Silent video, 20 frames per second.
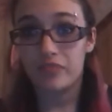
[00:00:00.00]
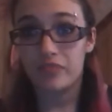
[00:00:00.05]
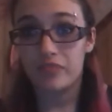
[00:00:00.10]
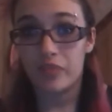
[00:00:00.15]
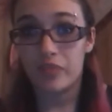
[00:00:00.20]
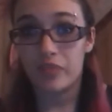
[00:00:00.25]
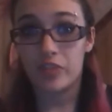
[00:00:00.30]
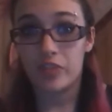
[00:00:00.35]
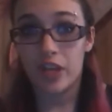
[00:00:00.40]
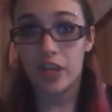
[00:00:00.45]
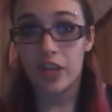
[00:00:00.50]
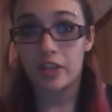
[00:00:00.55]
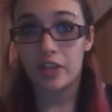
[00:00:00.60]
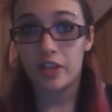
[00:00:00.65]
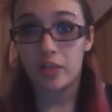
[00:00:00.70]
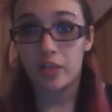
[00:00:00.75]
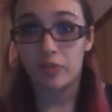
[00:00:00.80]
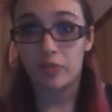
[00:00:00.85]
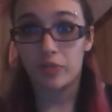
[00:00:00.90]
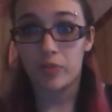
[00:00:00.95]
if you're that
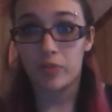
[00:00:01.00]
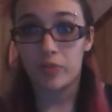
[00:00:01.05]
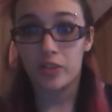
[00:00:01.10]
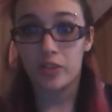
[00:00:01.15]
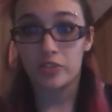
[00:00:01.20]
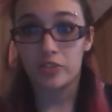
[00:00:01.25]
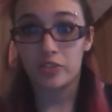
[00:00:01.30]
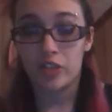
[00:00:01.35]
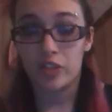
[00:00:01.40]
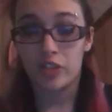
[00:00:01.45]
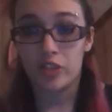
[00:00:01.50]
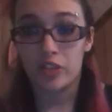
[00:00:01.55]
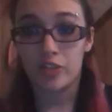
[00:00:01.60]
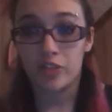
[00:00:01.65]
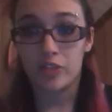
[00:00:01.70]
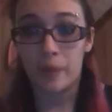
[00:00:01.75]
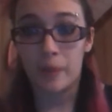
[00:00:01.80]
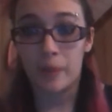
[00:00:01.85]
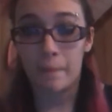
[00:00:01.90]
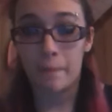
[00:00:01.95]
terrible person to talk shit
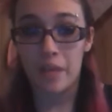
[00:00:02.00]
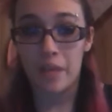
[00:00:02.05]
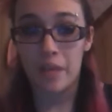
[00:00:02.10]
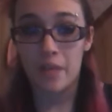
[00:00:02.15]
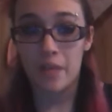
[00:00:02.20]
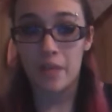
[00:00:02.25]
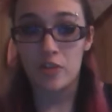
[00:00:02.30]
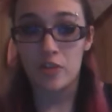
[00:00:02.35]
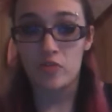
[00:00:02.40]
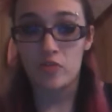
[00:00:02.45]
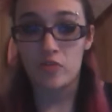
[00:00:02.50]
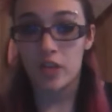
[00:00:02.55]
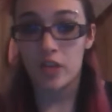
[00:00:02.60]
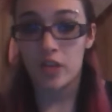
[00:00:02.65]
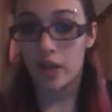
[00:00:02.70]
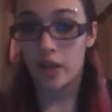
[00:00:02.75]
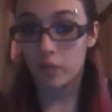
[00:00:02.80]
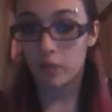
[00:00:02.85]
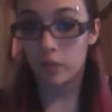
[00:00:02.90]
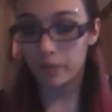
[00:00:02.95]
about a baby, you need
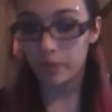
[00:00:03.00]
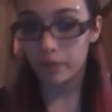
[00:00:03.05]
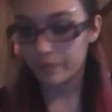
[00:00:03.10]
help.